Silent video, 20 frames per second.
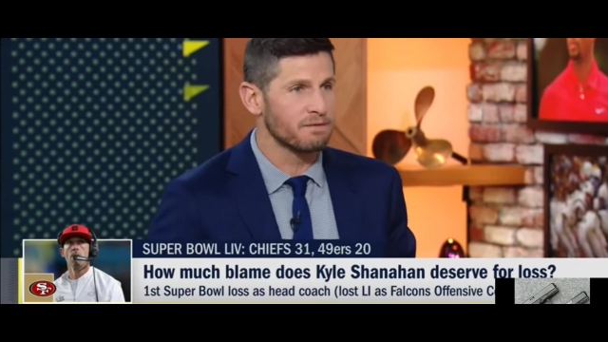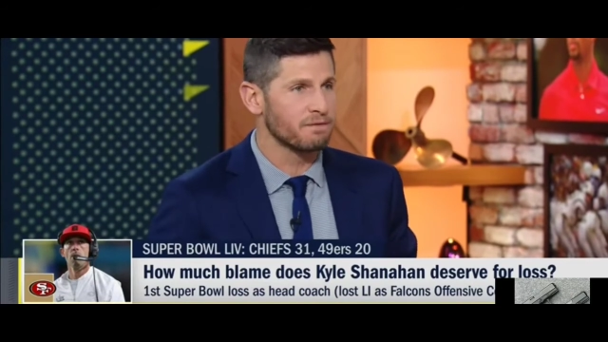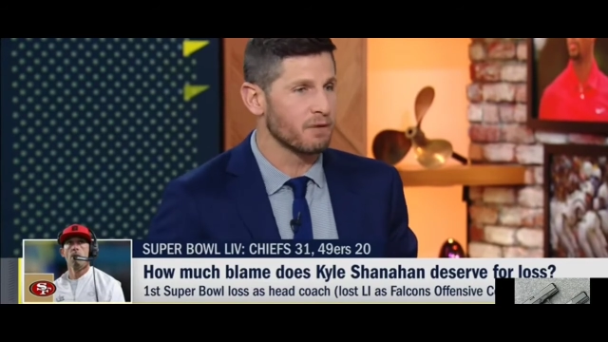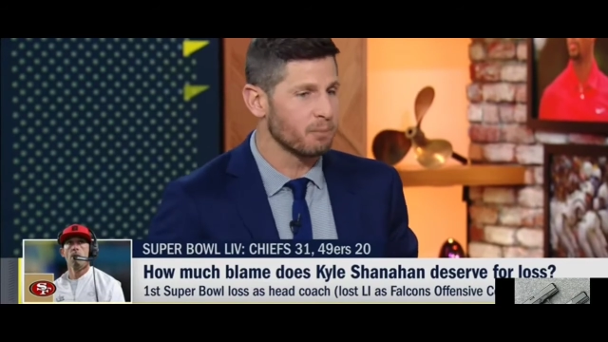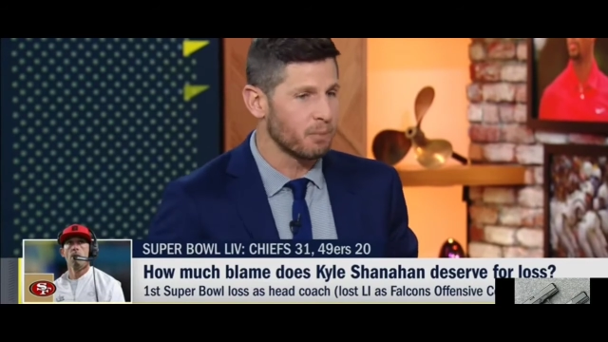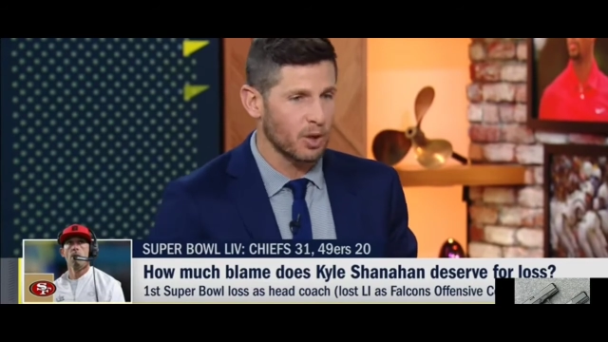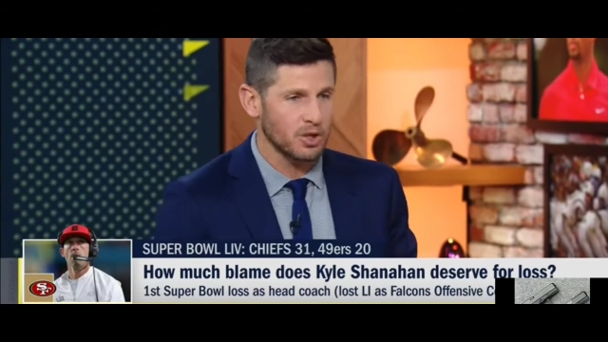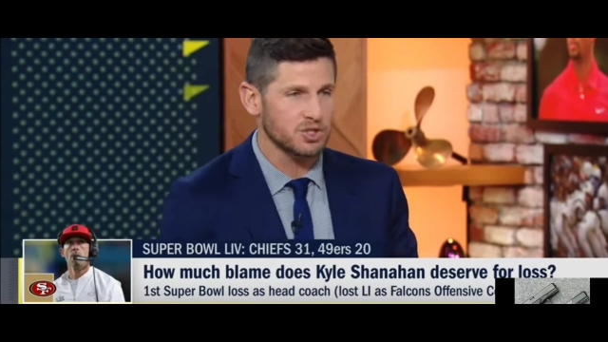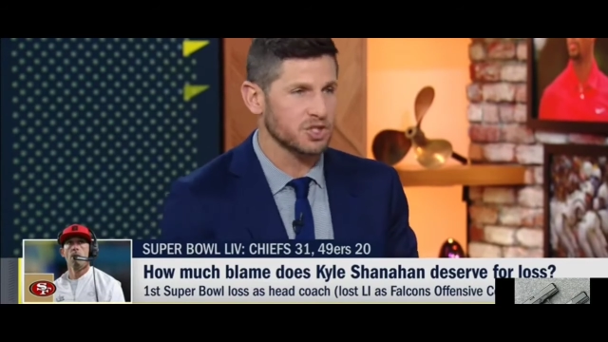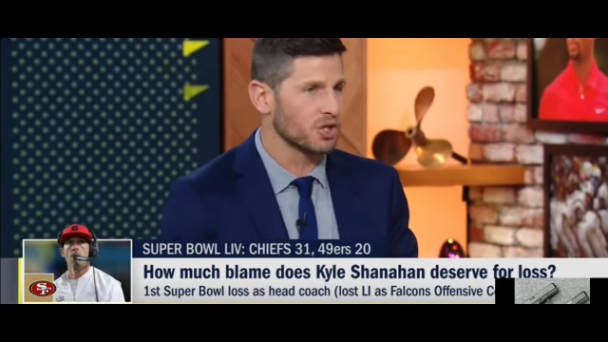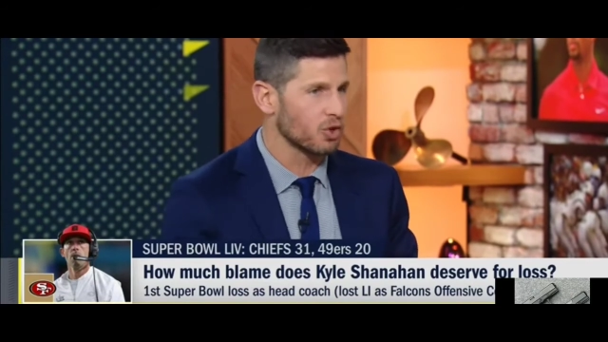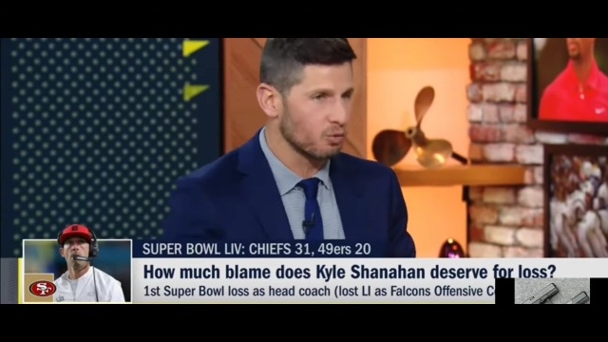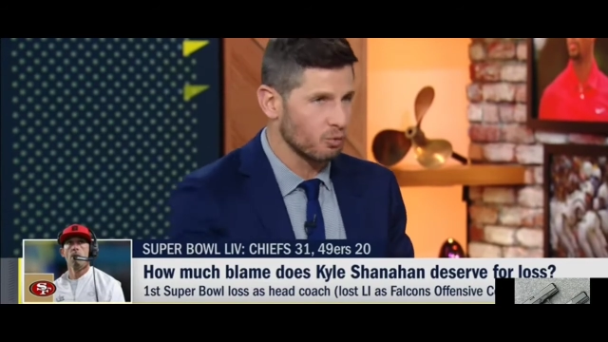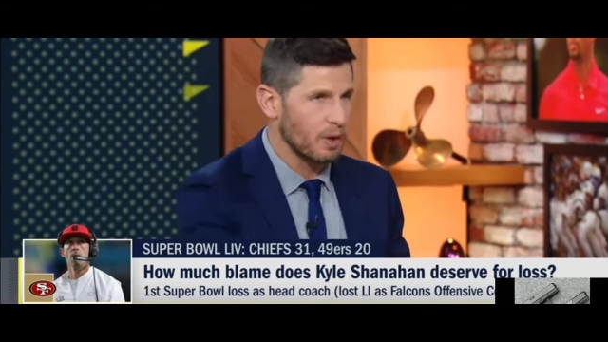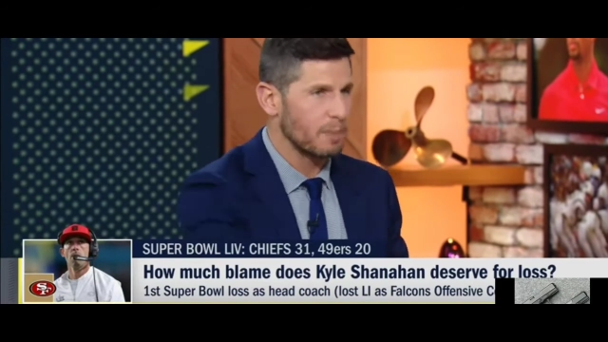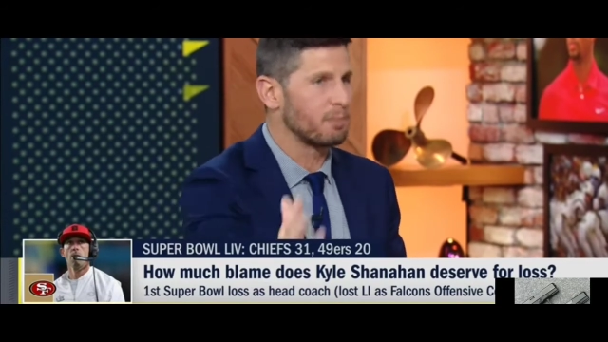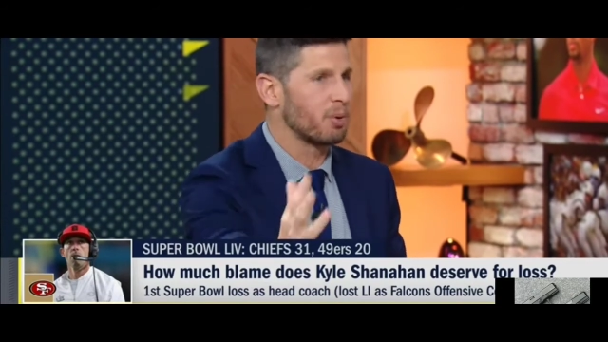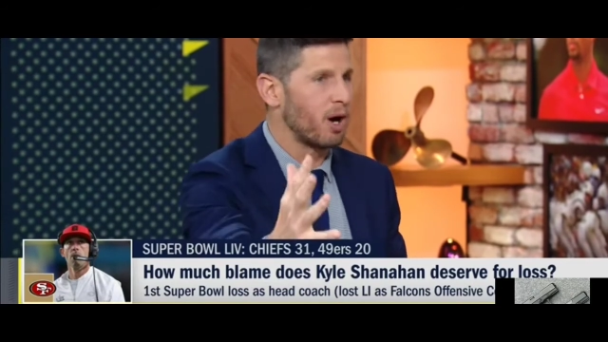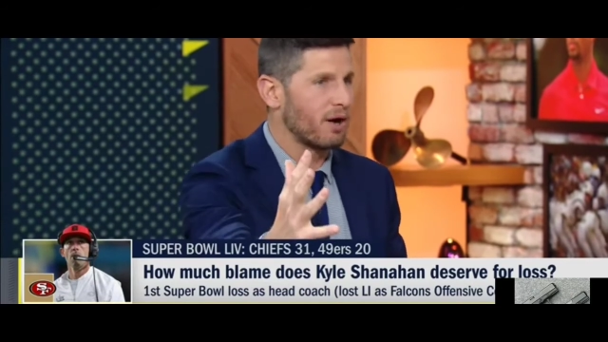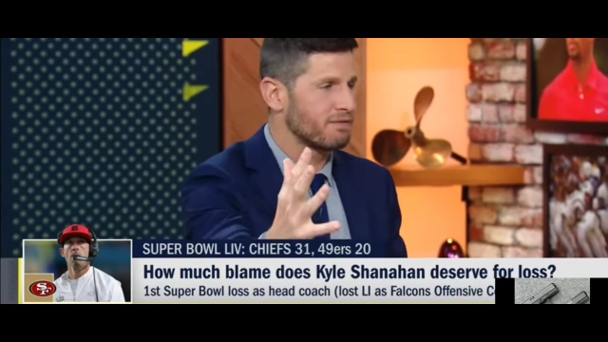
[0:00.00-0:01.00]
football is going to
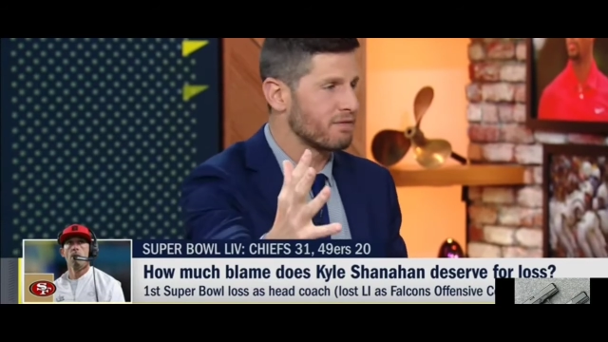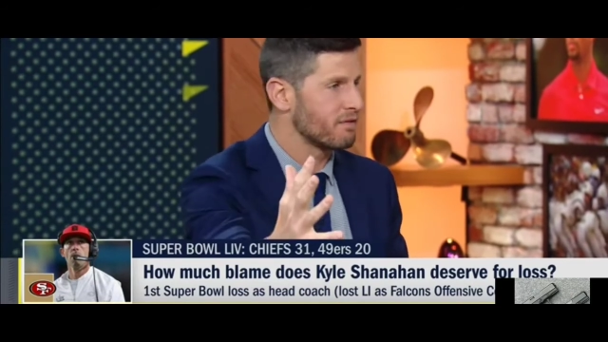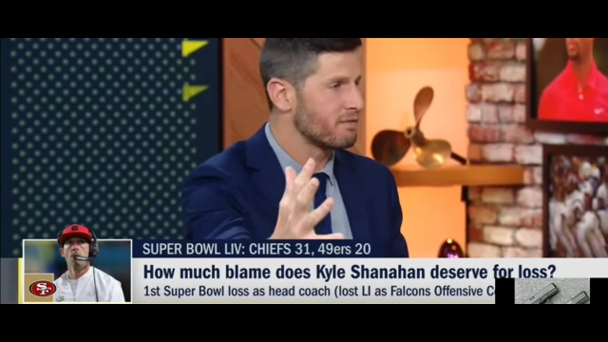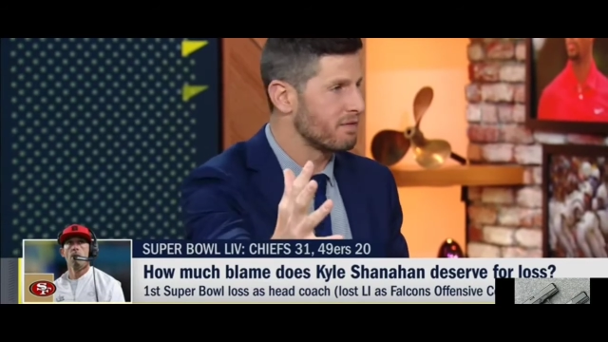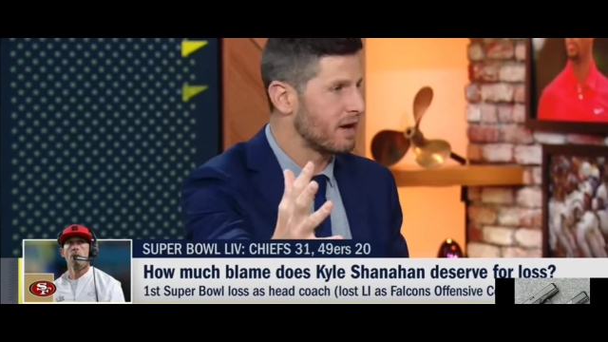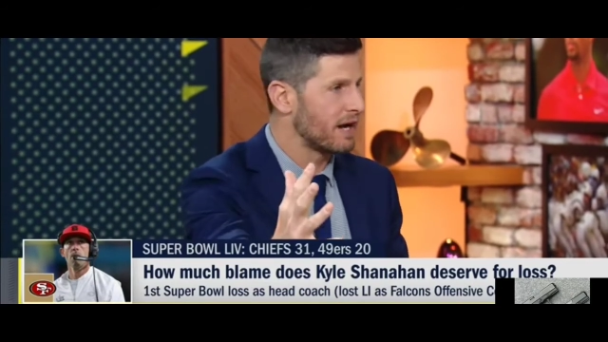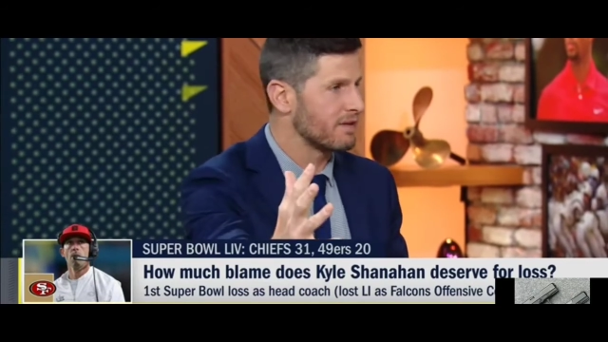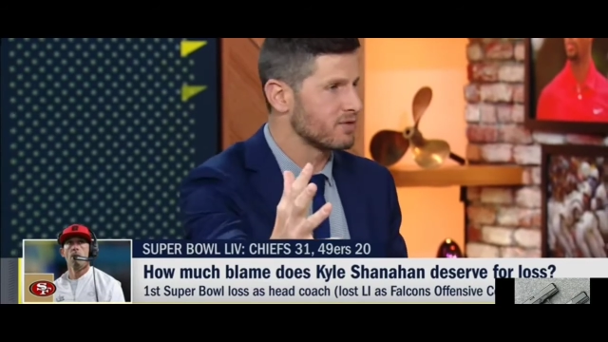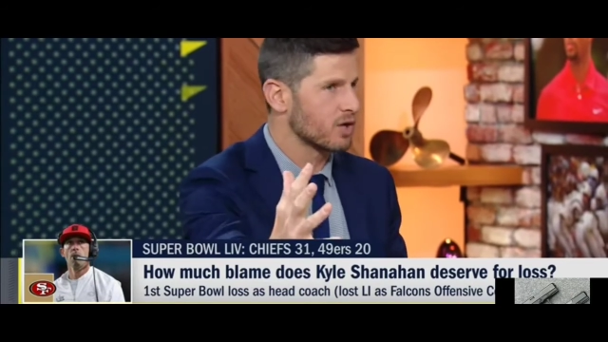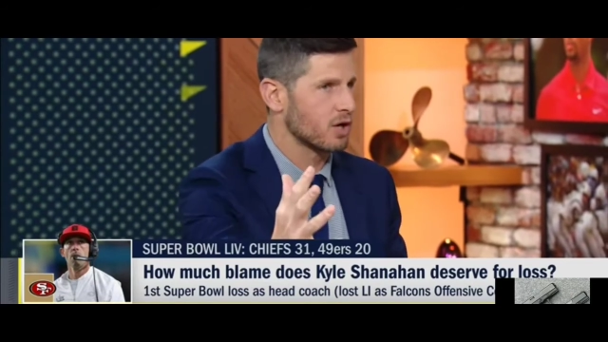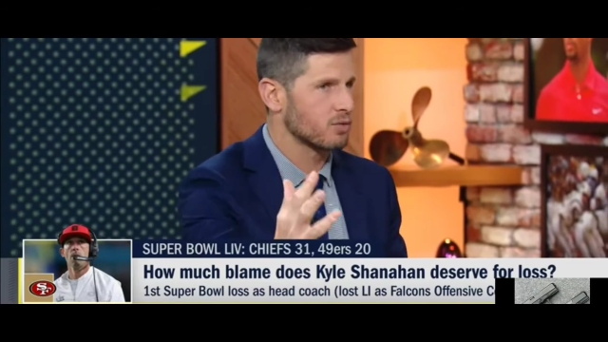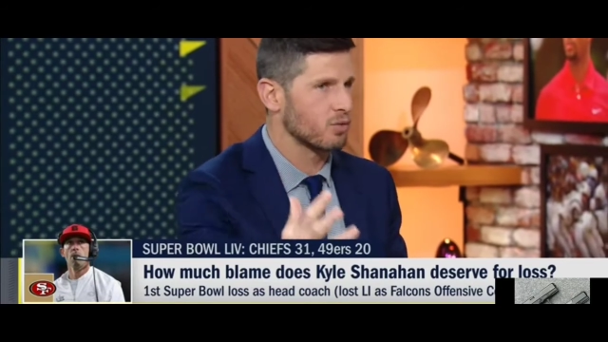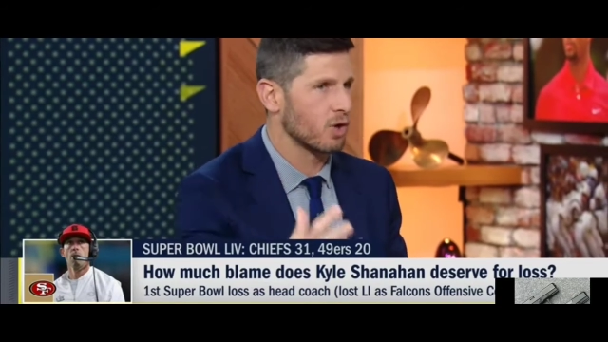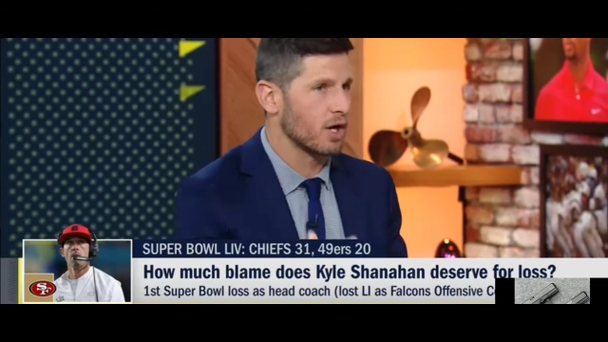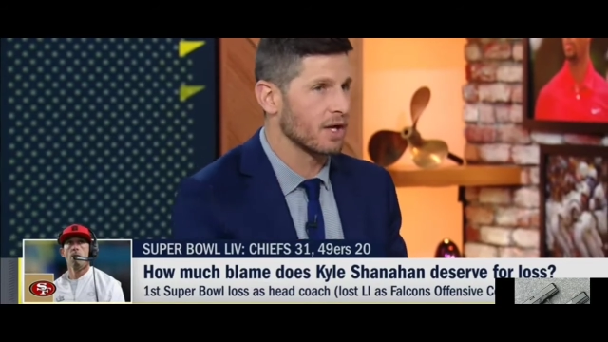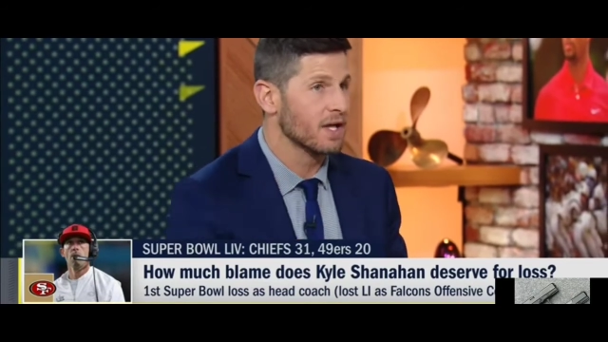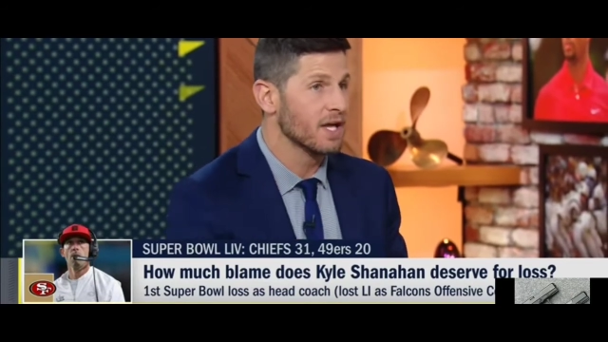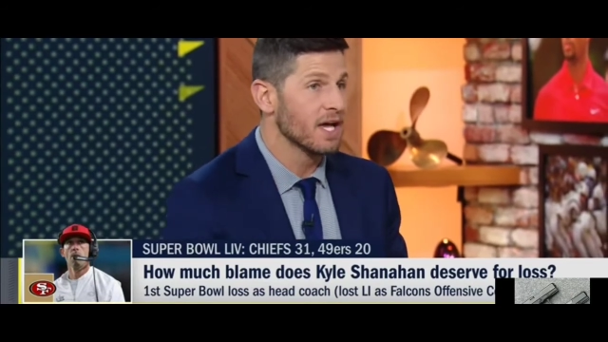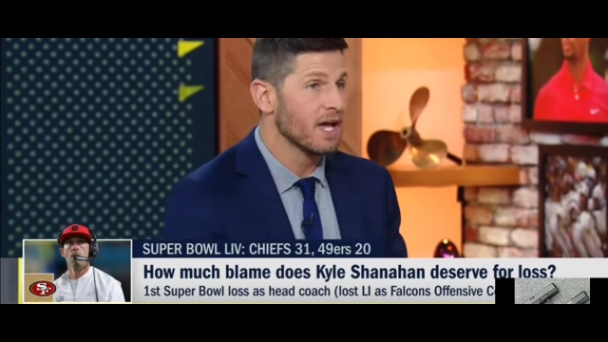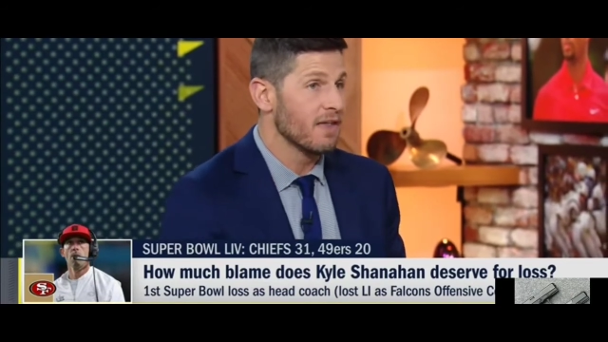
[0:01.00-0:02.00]
rip off a 5 yard
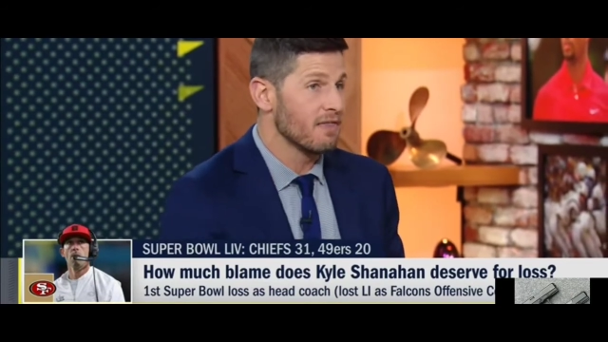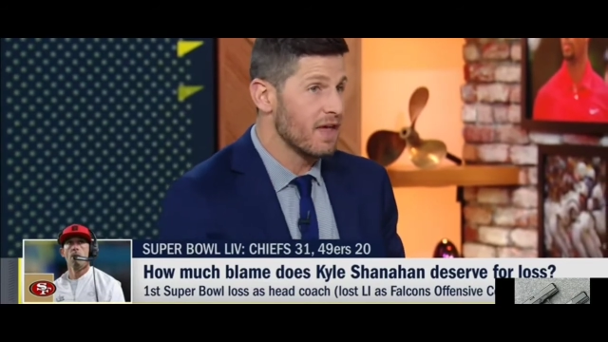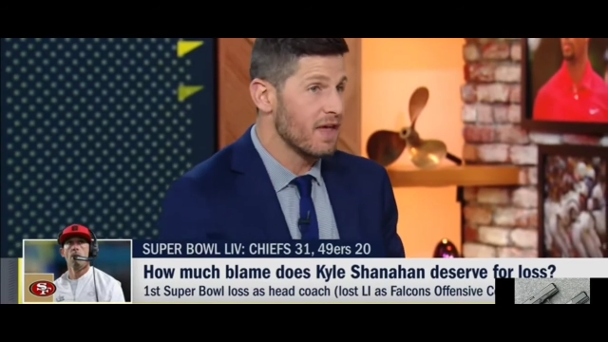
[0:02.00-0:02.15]
run.